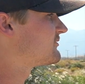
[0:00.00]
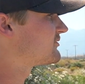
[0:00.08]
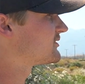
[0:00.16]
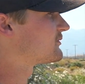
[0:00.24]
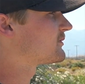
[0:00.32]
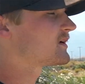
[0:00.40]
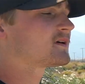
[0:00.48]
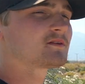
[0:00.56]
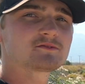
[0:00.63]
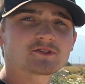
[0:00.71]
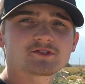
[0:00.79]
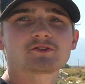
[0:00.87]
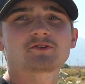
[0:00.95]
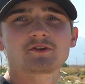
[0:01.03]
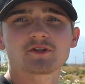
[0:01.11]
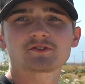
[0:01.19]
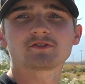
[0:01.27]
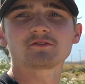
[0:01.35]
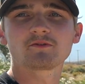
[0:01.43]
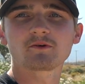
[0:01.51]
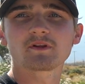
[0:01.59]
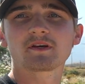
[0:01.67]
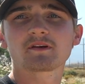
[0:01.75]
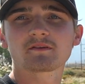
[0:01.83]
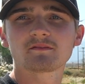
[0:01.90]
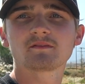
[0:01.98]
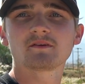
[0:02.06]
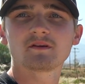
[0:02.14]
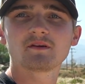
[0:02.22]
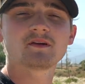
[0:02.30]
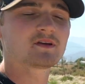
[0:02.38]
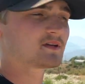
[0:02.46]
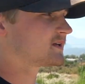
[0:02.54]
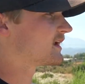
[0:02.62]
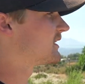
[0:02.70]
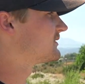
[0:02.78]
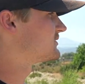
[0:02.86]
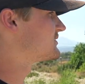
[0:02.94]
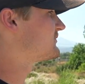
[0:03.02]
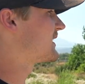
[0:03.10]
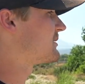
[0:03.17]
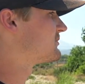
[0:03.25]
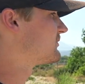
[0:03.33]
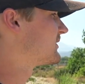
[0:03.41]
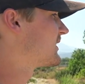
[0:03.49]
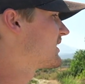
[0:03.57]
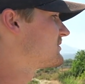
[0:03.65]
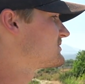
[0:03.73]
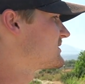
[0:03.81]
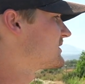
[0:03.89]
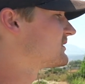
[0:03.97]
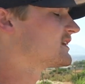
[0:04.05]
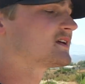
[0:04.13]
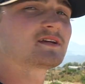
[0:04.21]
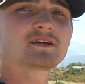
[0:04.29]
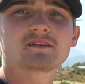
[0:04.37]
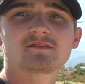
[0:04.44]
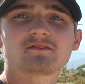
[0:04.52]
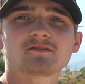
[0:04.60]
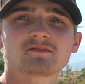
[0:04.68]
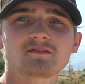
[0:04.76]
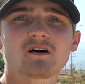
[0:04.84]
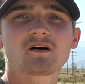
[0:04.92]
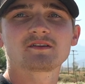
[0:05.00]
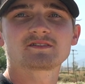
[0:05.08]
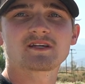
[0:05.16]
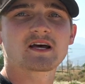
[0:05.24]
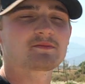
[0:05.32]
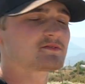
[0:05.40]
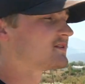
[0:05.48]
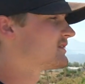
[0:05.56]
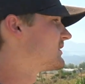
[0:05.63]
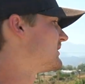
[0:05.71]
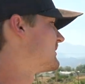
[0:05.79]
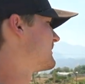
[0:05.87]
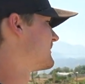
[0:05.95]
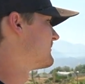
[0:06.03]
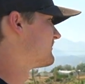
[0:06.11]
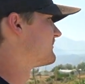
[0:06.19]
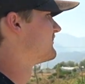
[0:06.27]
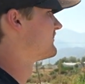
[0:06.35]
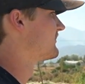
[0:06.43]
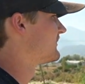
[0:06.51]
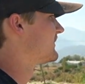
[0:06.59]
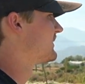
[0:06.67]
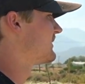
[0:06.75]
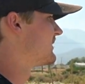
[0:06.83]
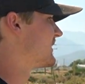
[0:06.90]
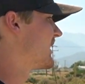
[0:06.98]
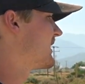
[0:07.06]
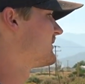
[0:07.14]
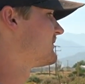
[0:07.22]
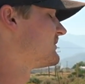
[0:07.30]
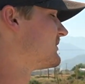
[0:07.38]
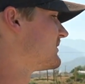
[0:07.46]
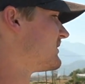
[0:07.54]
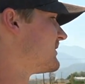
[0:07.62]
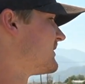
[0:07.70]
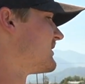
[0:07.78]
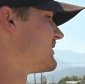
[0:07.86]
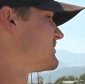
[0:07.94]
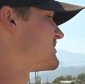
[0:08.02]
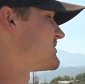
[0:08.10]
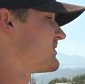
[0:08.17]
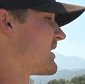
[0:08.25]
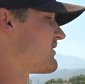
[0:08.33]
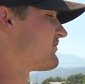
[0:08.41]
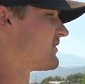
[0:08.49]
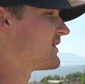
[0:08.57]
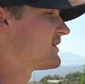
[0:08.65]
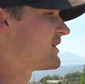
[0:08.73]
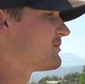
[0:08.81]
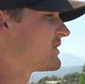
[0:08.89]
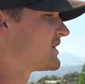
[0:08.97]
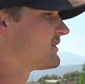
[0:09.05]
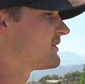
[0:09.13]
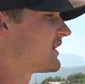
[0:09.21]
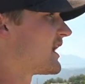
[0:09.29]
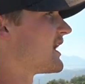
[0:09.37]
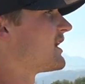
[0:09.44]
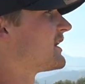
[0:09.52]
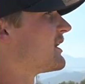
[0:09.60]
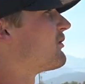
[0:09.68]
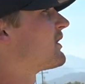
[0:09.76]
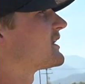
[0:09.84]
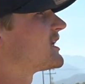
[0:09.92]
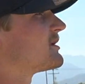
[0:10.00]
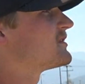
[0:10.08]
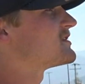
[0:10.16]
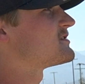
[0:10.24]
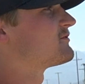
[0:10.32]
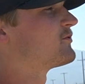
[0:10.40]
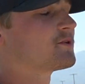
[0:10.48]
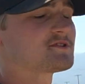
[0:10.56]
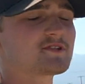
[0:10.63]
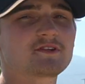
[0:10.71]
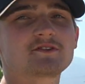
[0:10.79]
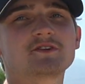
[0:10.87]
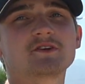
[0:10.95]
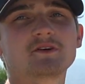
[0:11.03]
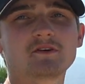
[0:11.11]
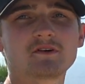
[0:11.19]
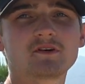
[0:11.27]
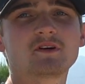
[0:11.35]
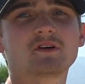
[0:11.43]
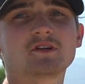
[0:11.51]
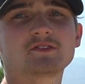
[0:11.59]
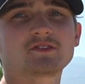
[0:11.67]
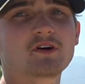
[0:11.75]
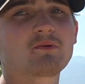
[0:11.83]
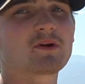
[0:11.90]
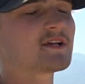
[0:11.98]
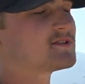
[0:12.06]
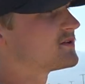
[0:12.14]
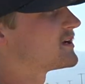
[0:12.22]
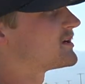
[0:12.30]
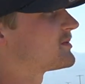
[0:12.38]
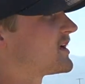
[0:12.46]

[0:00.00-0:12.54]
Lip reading: for the rear, just a traditional 4-link. Yeah, just fab rear housing, link it, all the tabs on there, and yeah, just have fun. I mean, I want to keep this a 4-seater too. So when I do end up